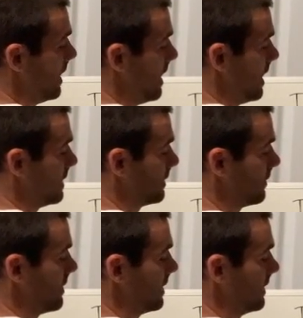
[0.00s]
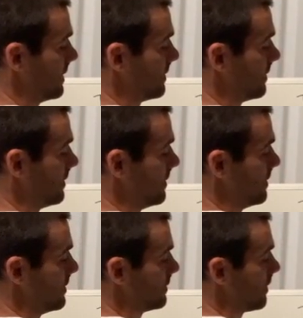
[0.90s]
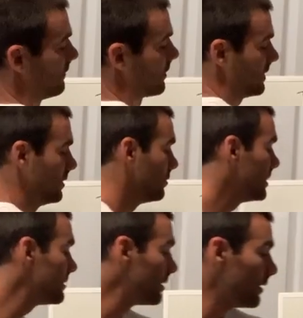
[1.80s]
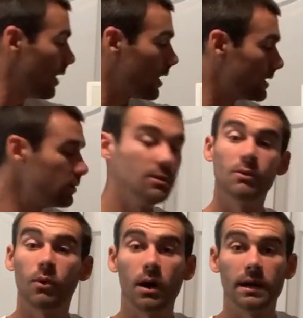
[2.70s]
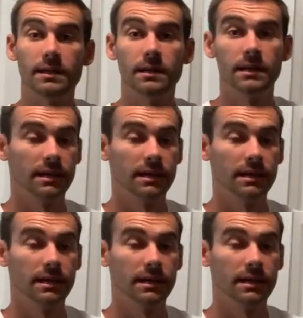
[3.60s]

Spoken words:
and a quick in. So for QB2 or QB1,